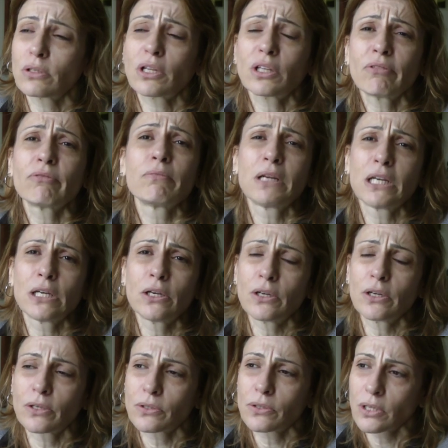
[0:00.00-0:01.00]
not even many
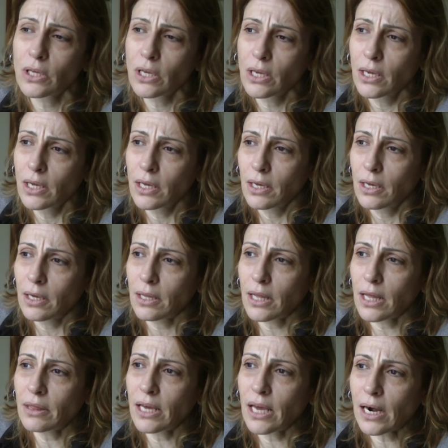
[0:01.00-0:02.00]
years,
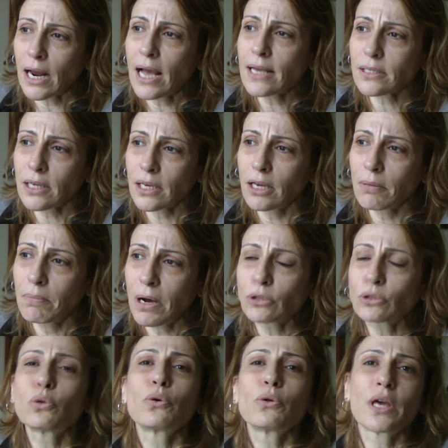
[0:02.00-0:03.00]
that they are asking
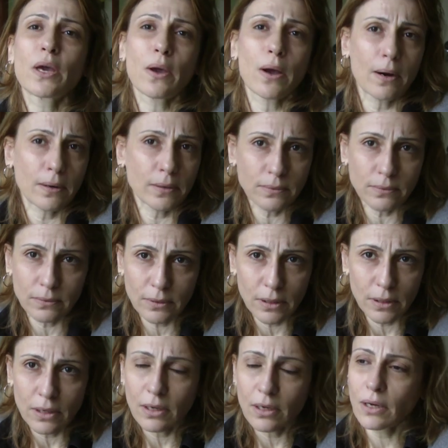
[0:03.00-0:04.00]
about who they are,
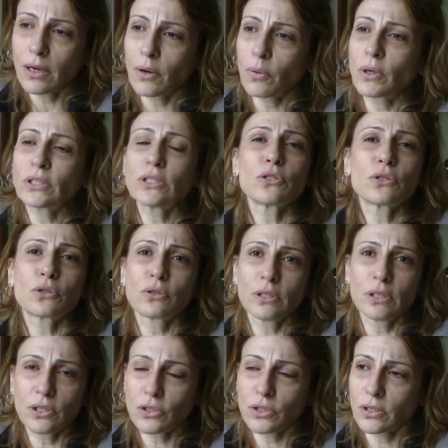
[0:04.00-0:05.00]
what is a
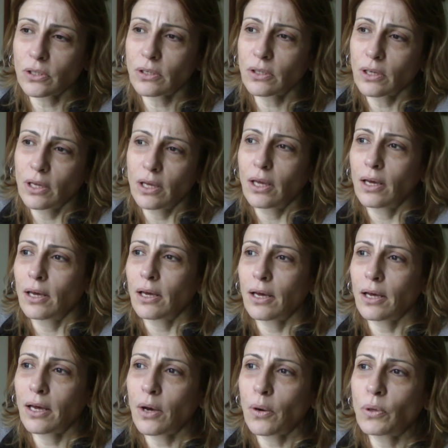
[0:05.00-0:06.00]
Tunisian,
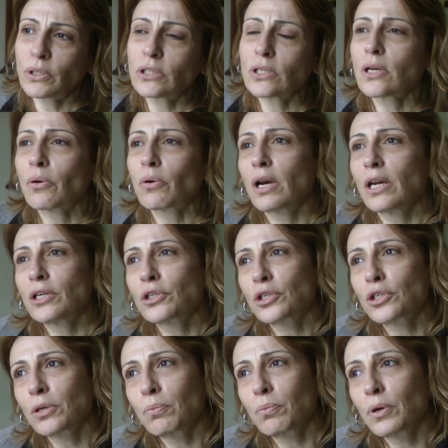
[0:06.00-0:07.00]
what is our
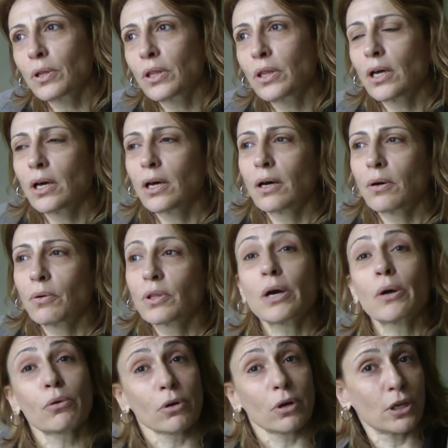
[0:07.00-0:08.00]
relationship with
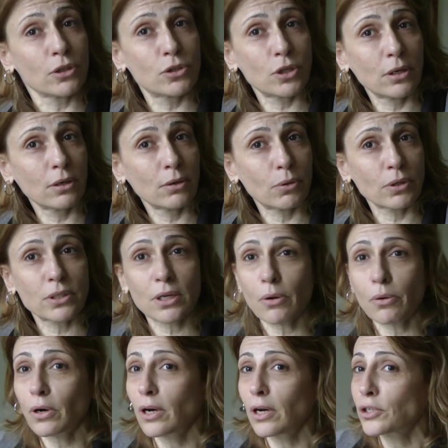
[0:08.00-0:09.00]
our religion, what's
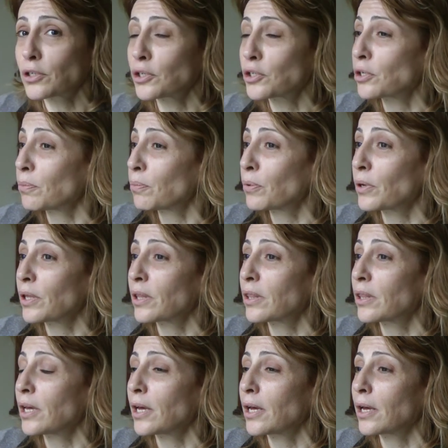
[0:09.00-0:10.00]
our relationship
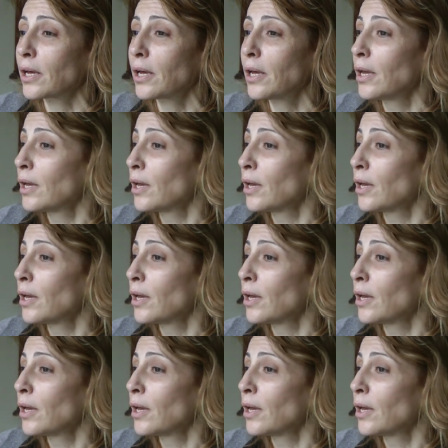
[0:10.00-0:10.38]
with the